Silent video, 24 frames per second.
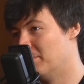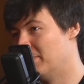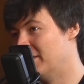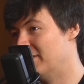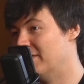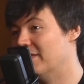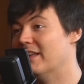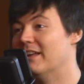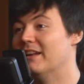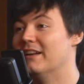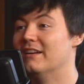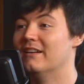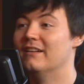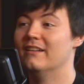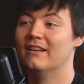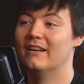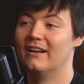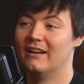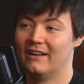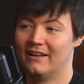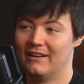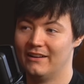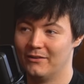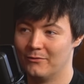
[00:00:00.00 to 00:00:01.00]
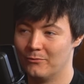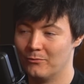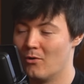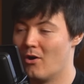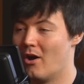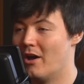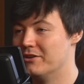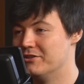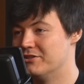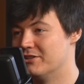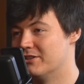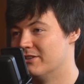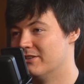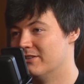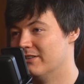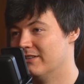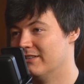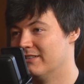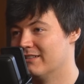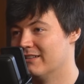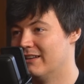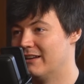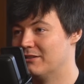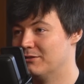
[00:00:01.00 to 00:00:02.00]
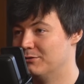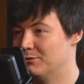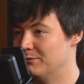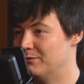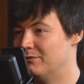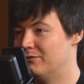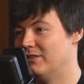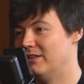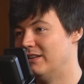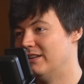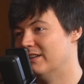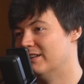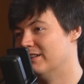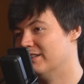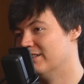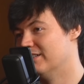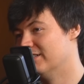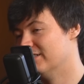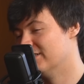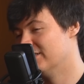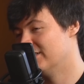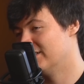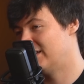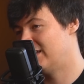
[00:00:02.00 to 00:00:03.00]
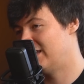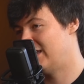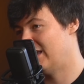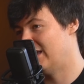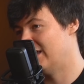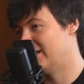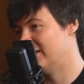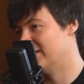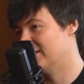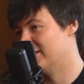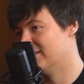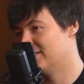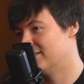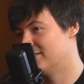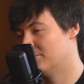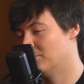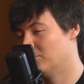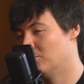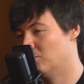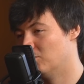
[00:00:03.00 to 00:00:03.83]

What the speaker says: and then Roger is like Luffy and Kid is